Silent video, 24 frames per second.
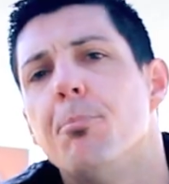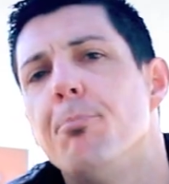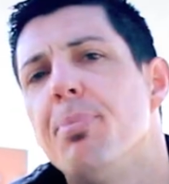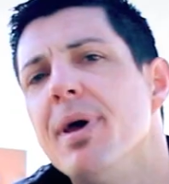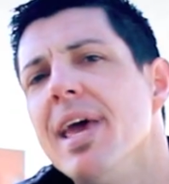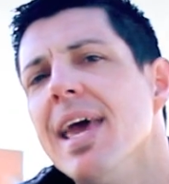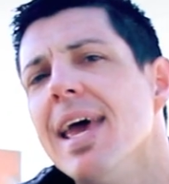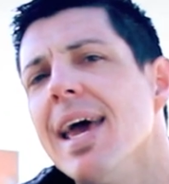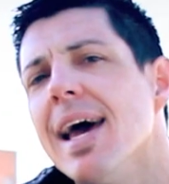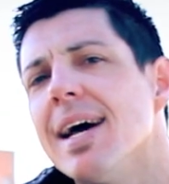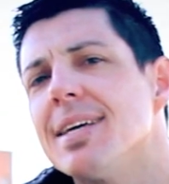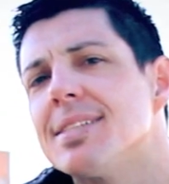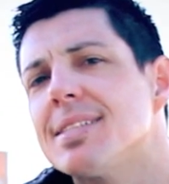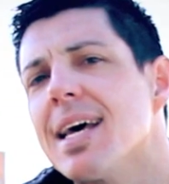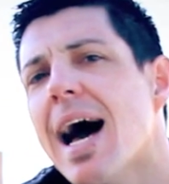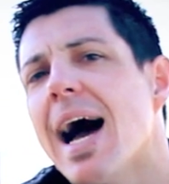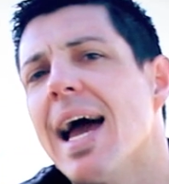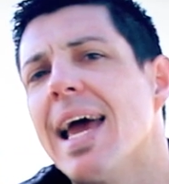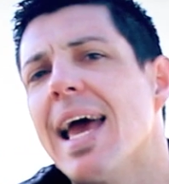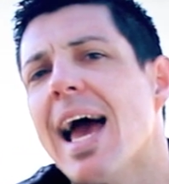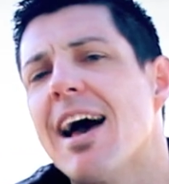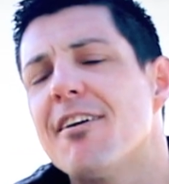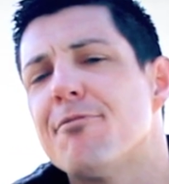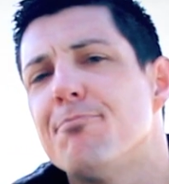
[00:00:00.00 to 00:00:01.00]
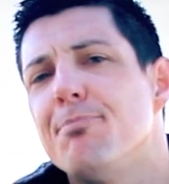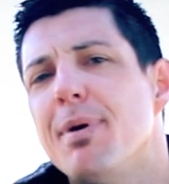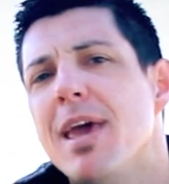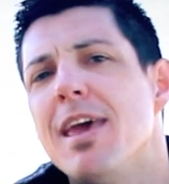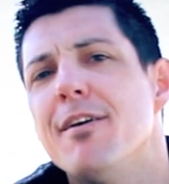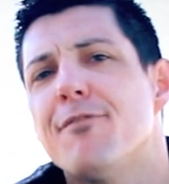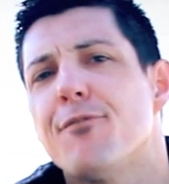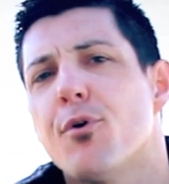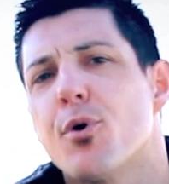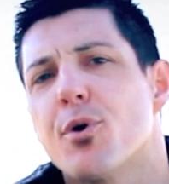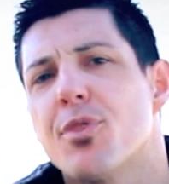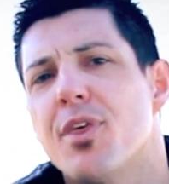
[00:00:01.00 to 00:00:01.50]
Be as I have
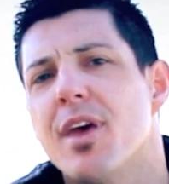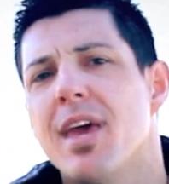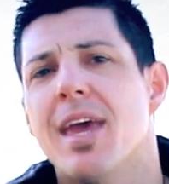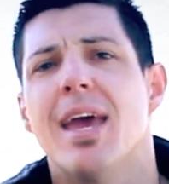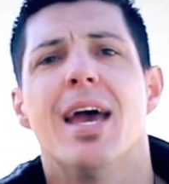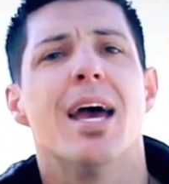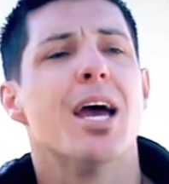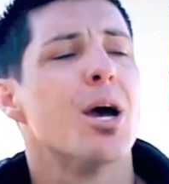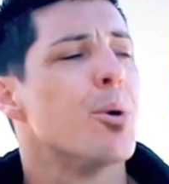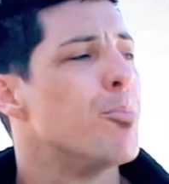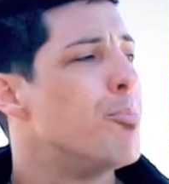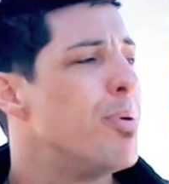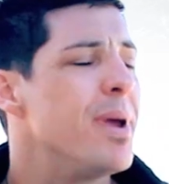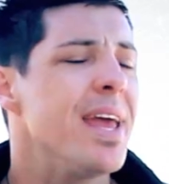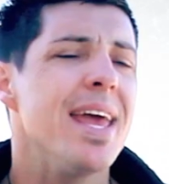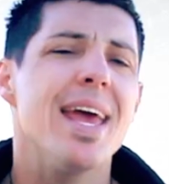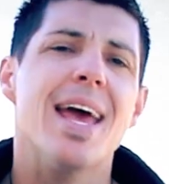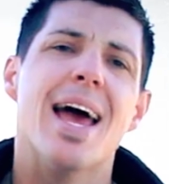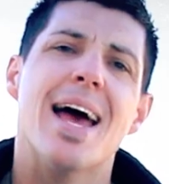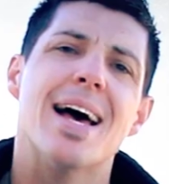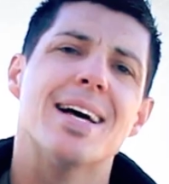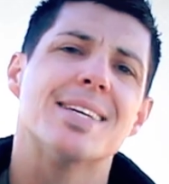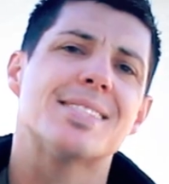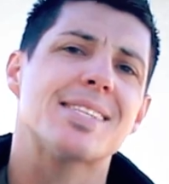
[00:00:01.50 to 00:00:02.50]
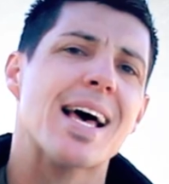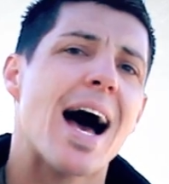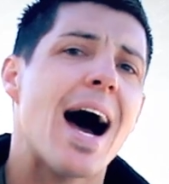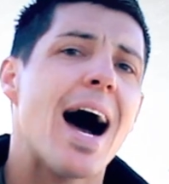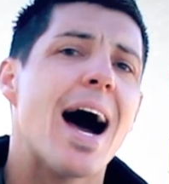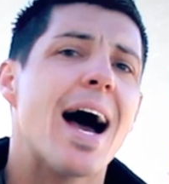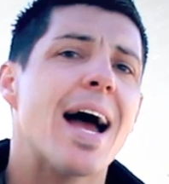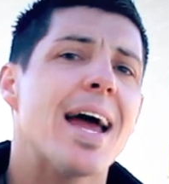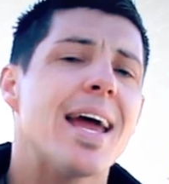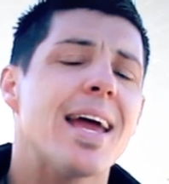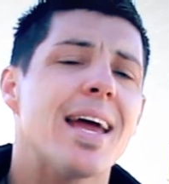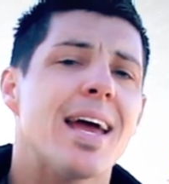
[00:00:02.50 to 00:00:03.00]
be for thee. Be as
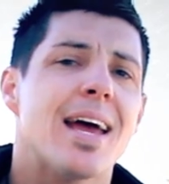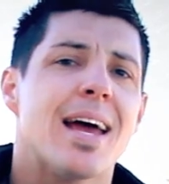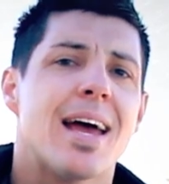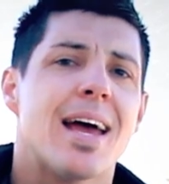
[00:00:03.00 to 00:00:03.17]
I